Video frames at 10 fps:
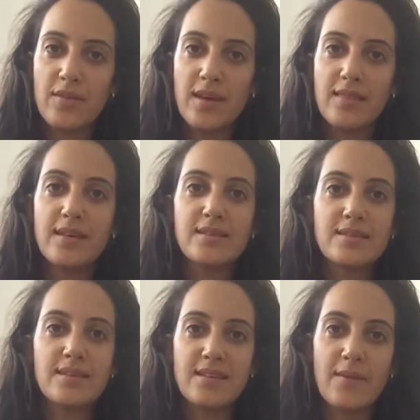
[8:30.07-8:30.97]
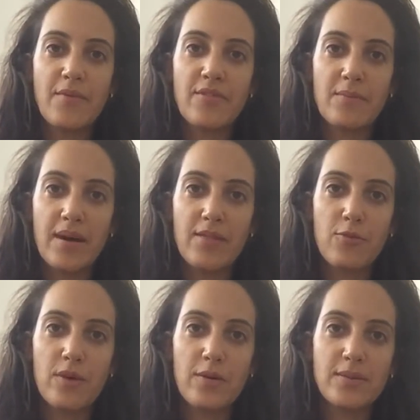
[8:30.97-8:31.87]
that this is the time of the
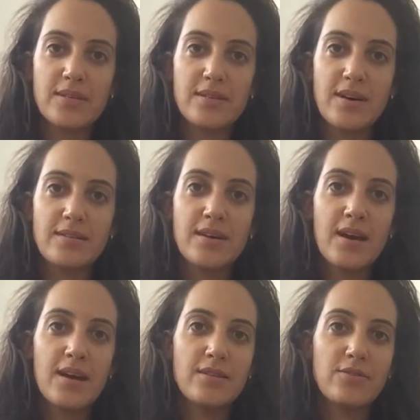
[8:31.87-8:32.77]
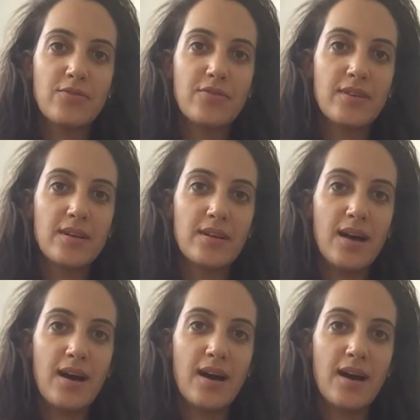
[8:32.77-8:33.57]
month where we start to feel